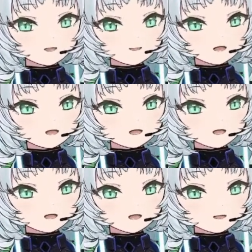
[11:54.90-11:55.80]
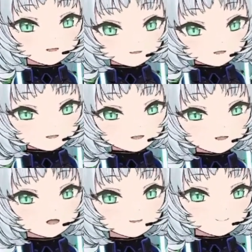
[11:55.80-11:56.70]
like, if you look
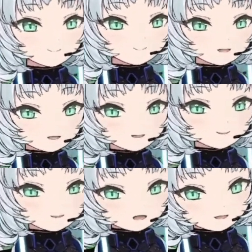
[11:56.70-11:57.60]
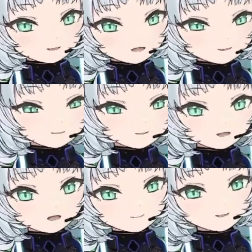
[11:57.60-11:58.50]
up list of video game movies, I
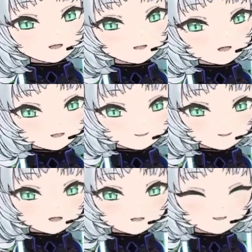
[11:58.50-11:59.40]
feel like generally they're